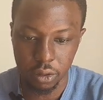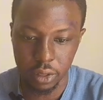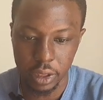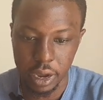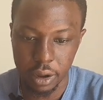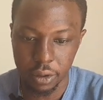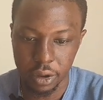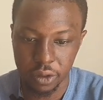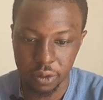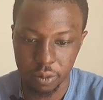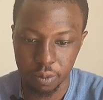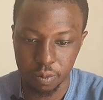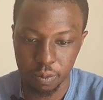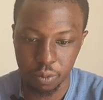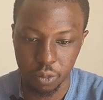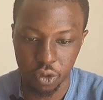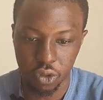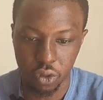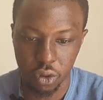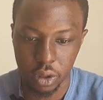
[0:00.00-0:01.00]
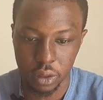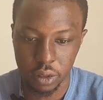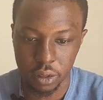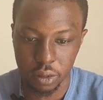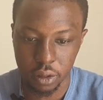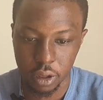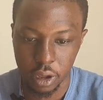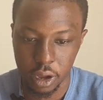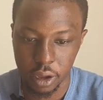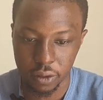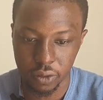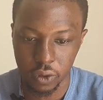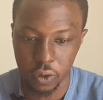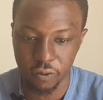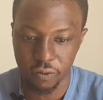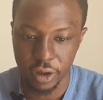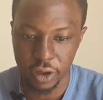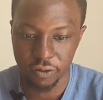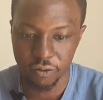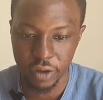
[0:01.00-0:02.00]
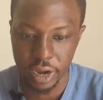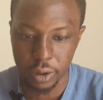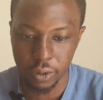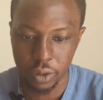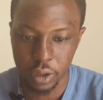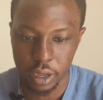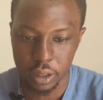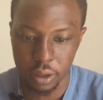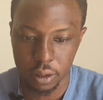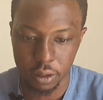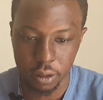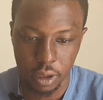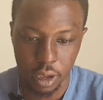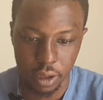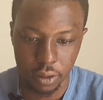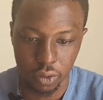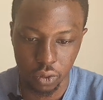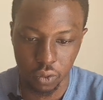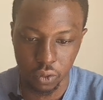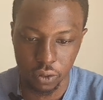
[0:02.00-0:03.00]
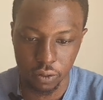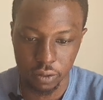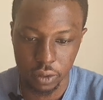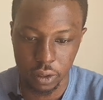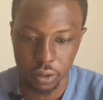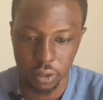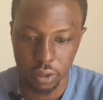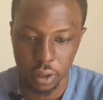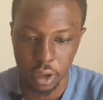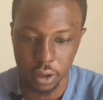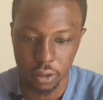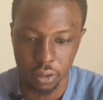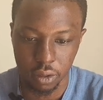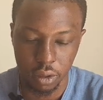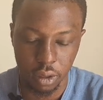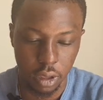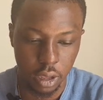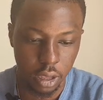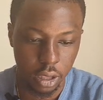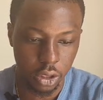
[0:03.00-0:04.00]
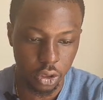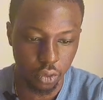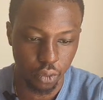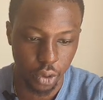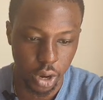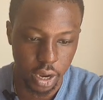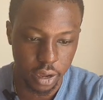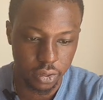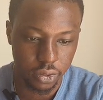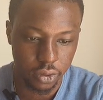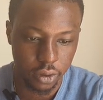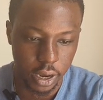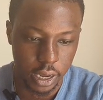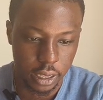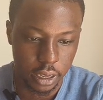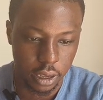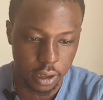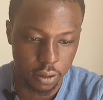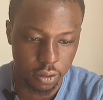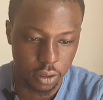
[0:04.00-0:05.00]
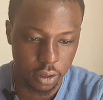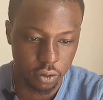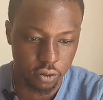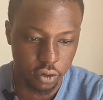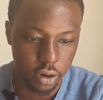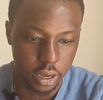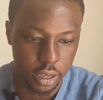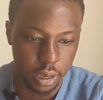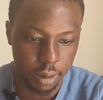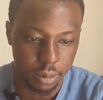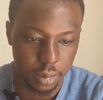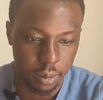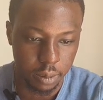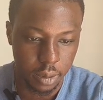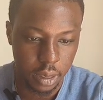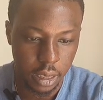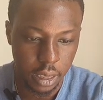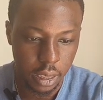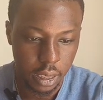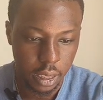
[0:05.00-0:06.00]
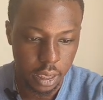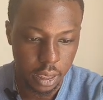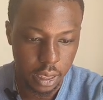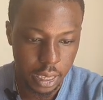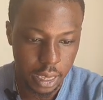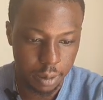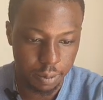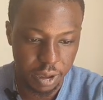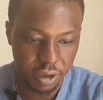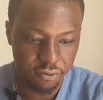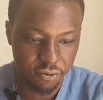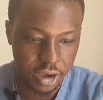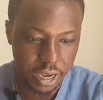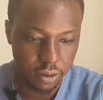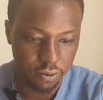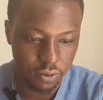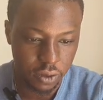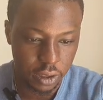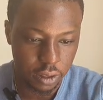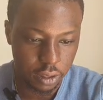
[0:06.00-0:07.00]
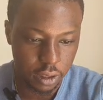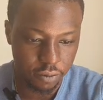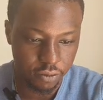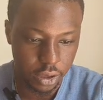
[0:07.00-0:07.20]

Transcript: So now I return this class, no files found, and it has all of this nice UI styling, etc. And I'm a big fan of this.